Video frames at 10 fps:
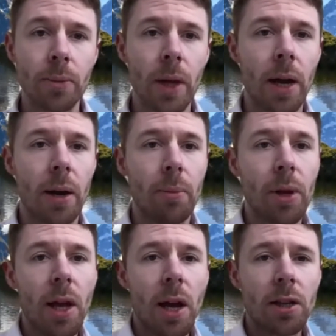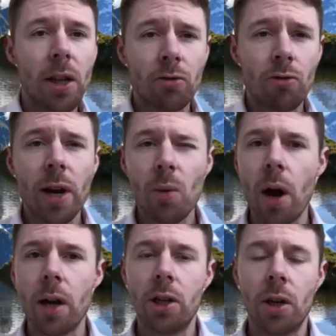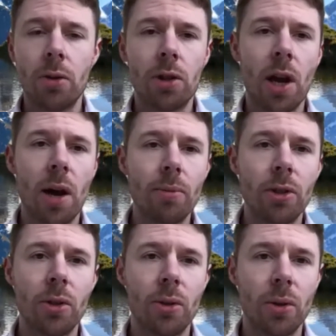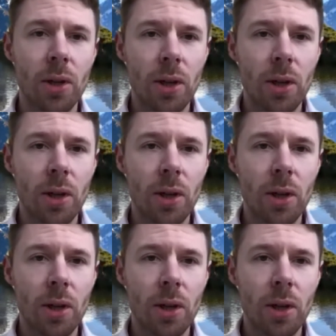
And so that's really why I chose to come to